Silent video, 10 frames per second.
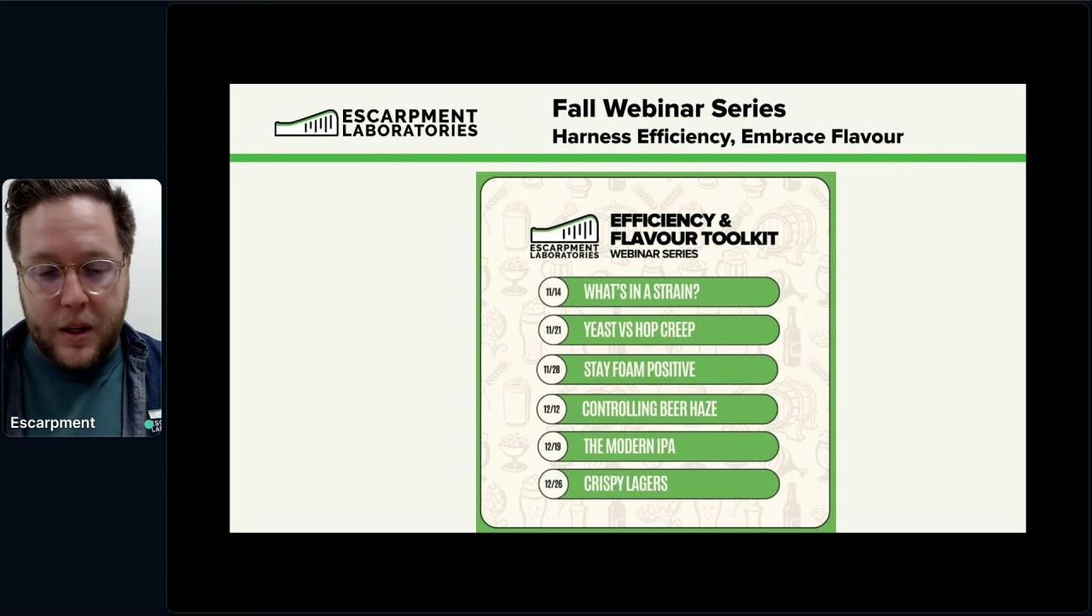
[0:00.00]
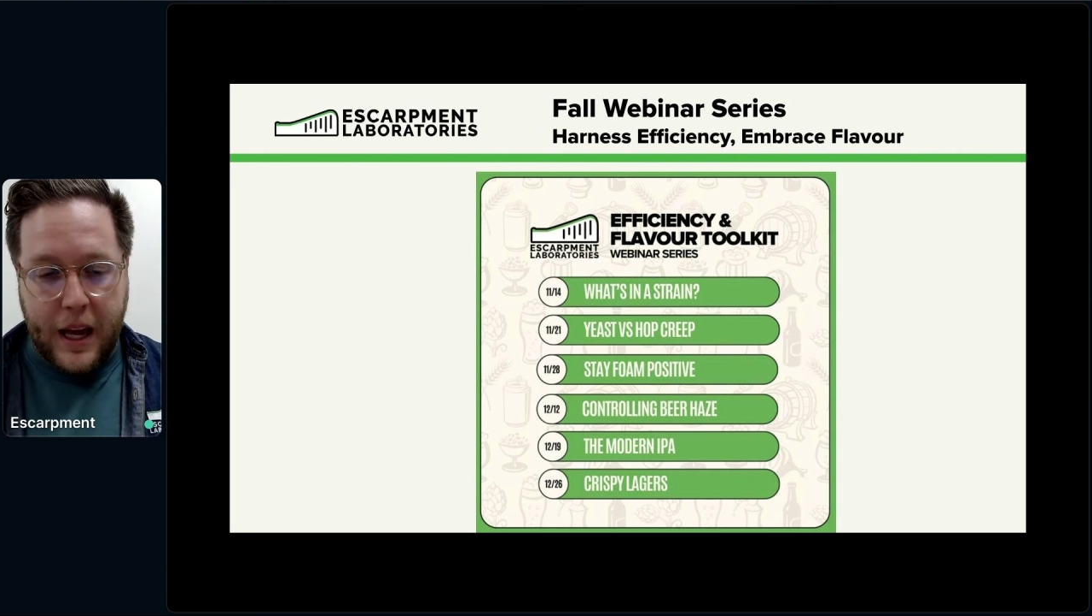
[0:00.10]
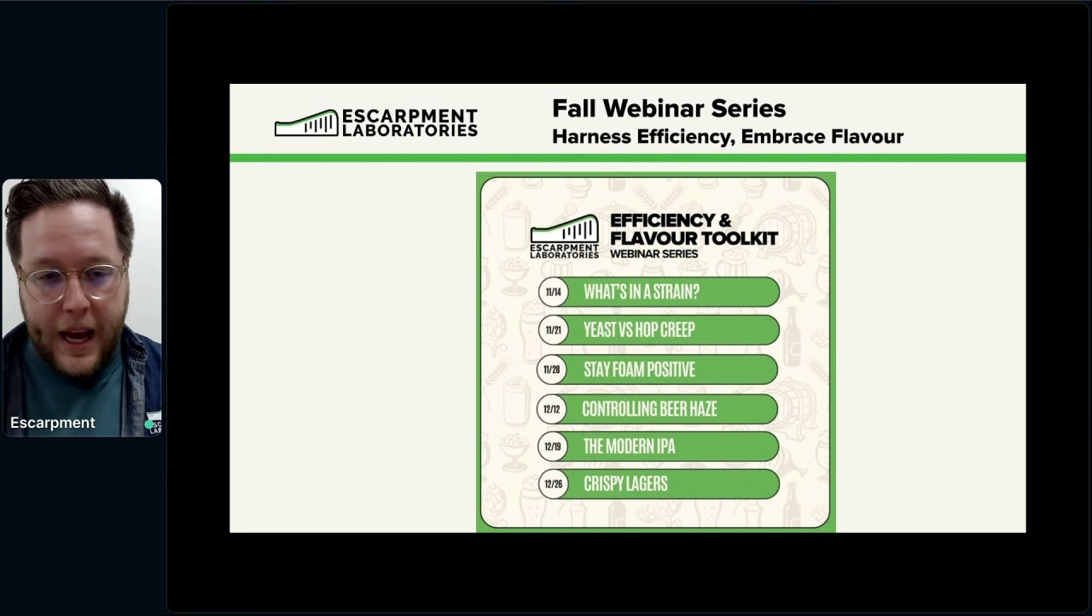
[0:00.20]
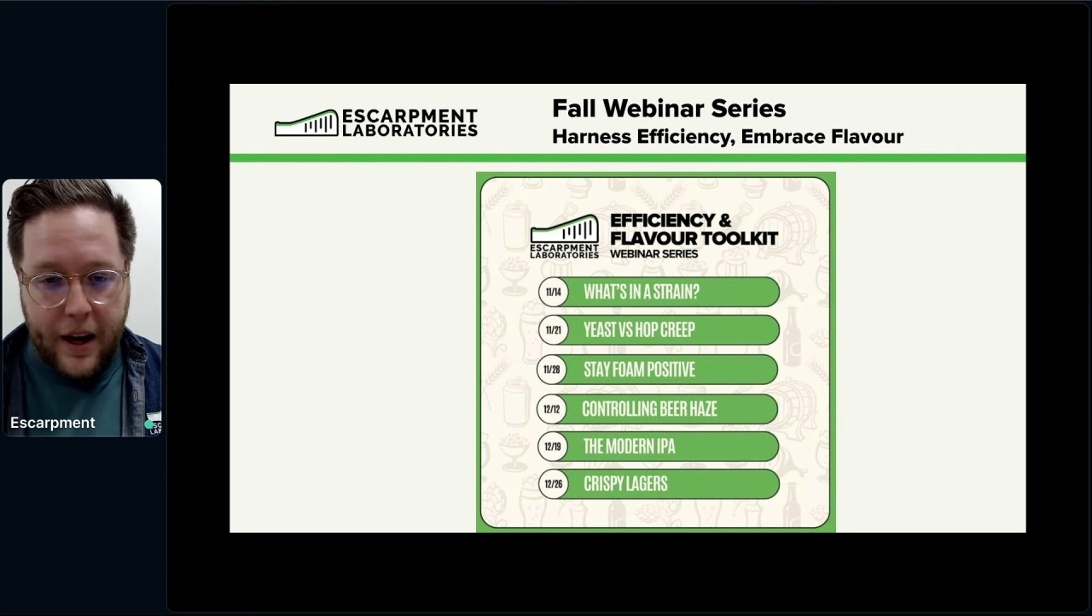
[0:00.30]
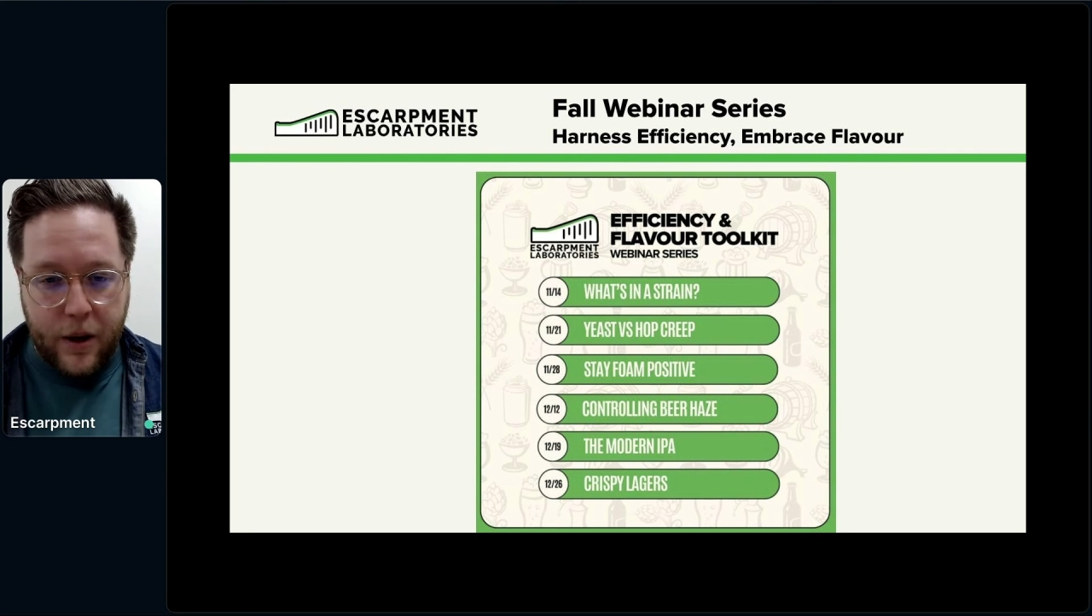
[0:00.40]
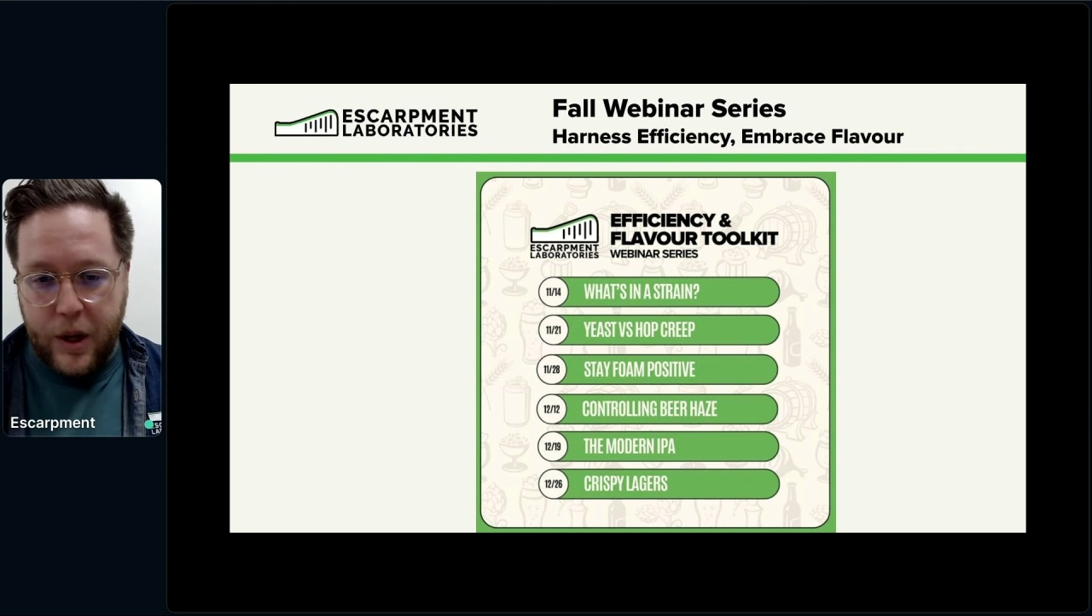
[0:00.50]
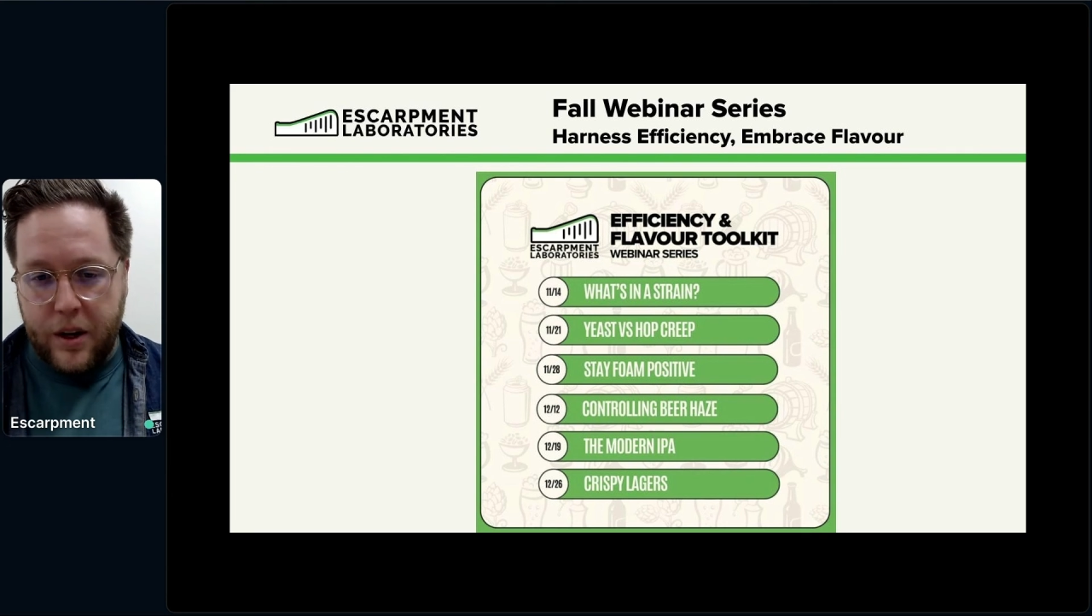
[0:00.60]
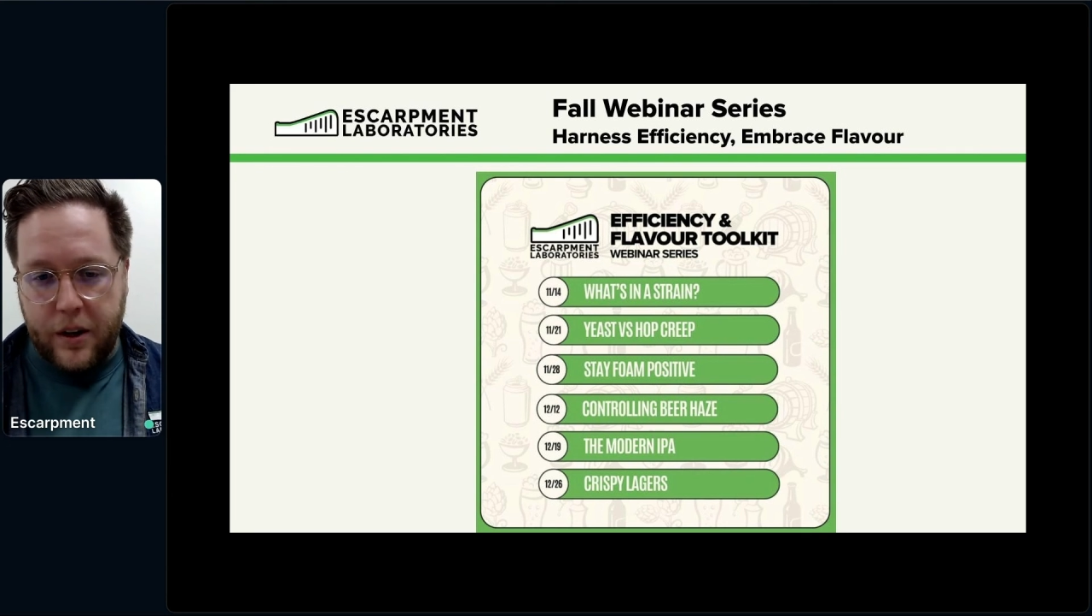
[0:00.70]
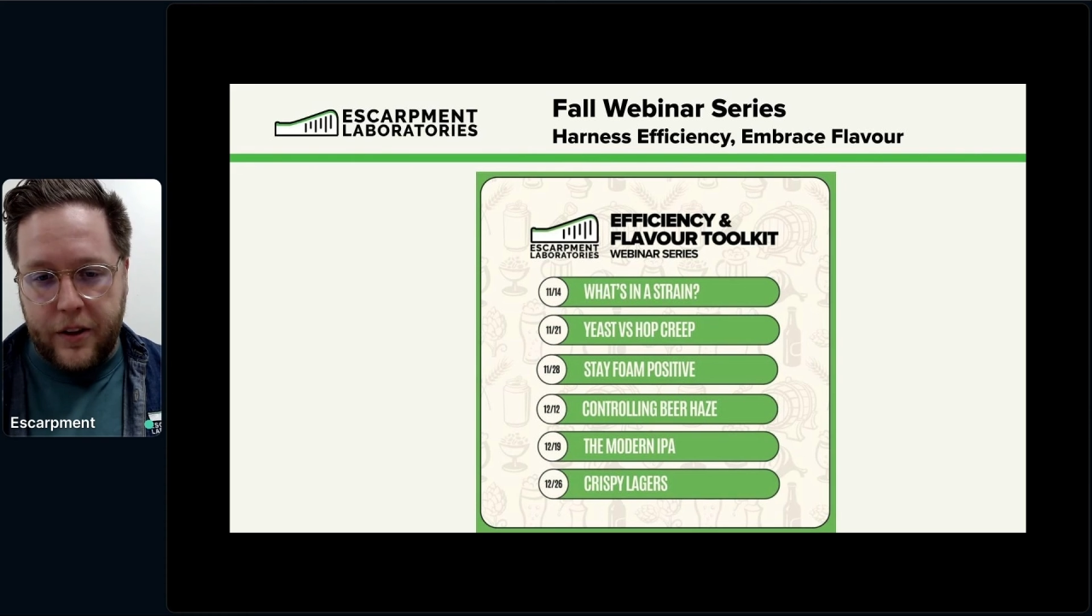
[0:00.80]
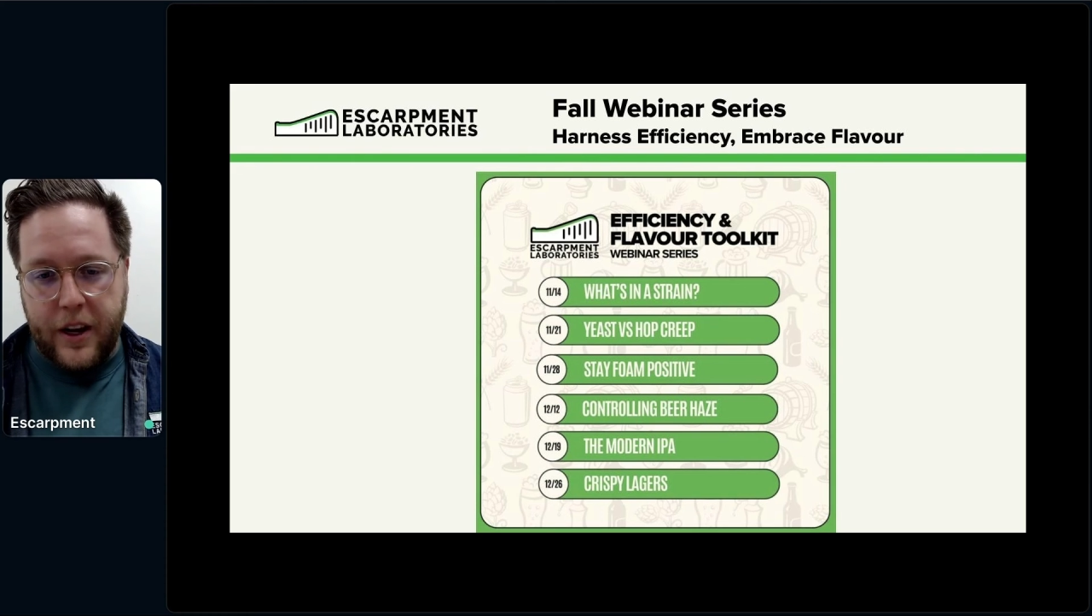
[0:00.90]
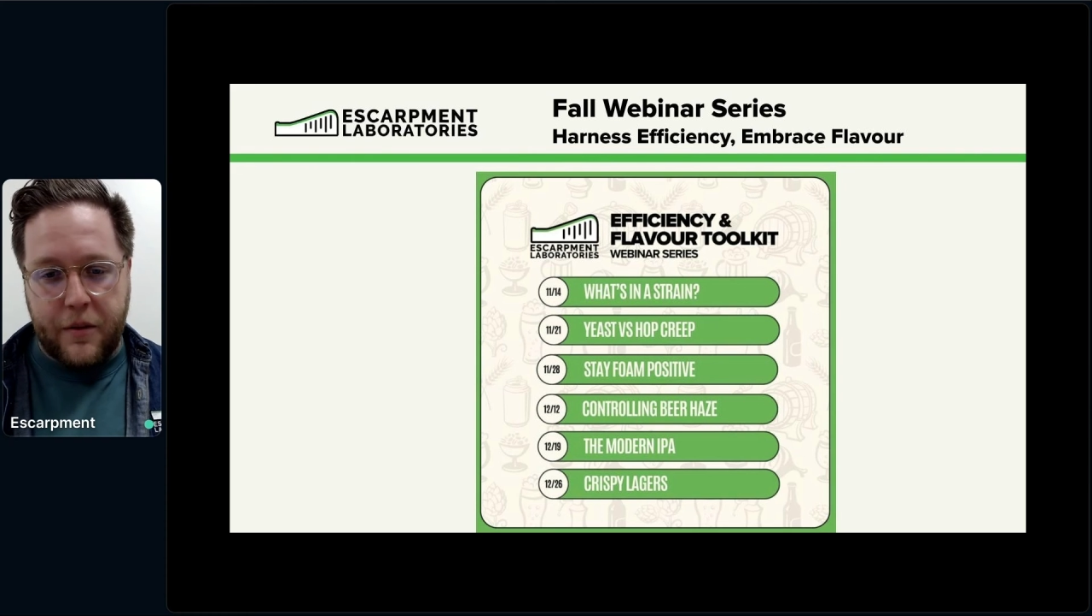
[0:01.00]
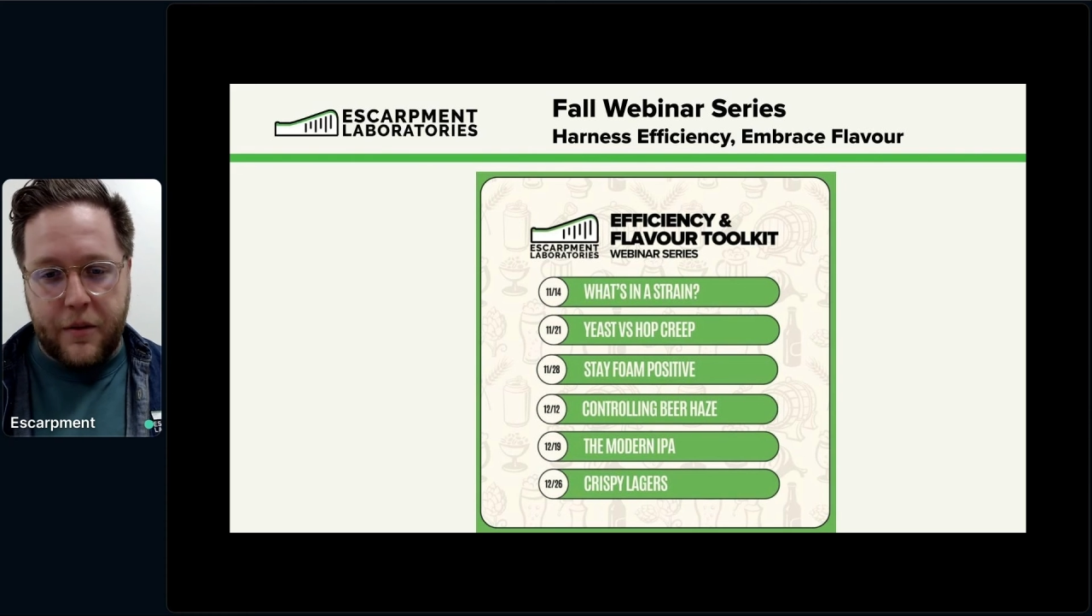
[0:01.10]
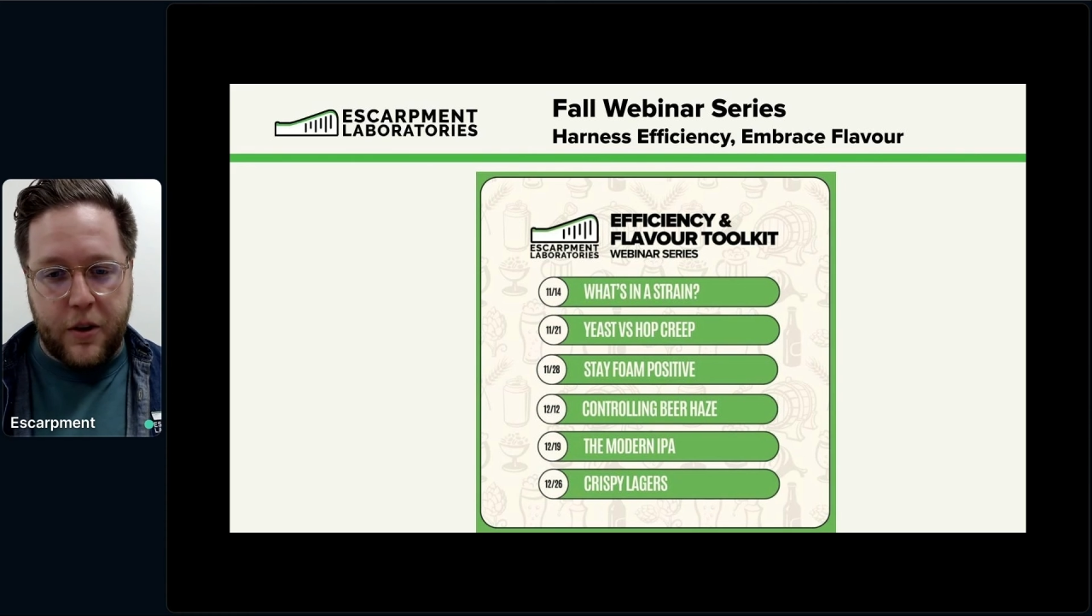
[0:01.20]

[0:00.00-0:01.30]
in Canada we call the day after